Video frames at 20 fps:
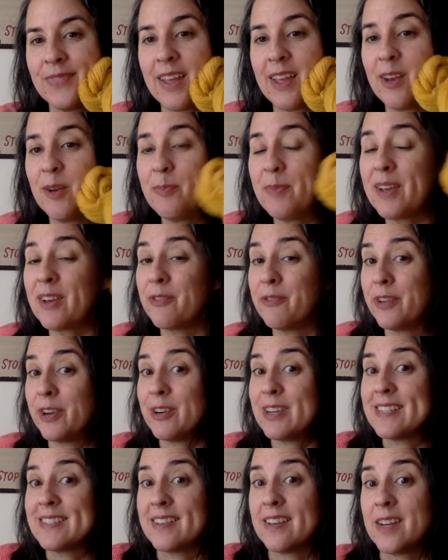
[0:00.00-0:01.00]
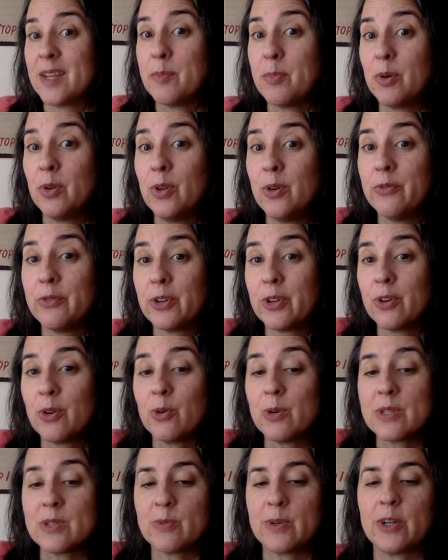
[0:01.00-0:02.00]
it'd make a very sunny pullover
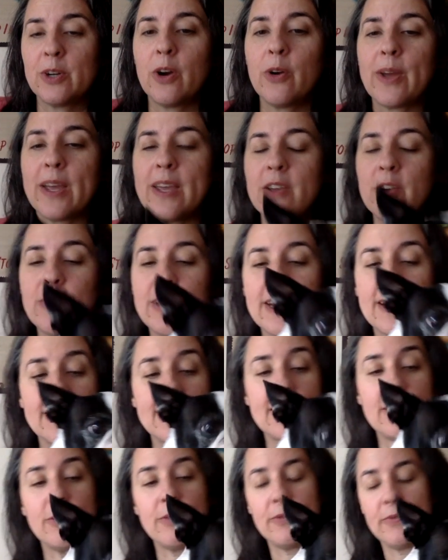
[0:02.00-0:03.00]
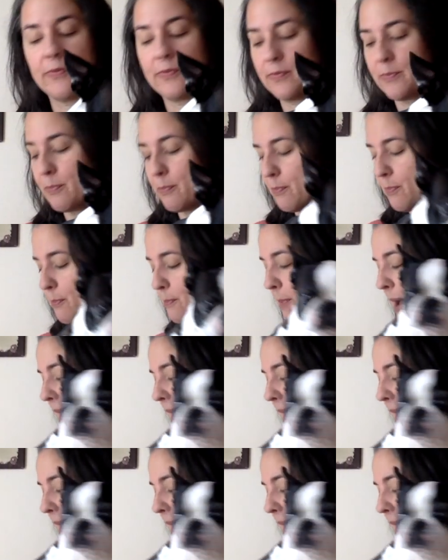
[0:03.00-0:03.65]
or sweater. Okay, you're getting down.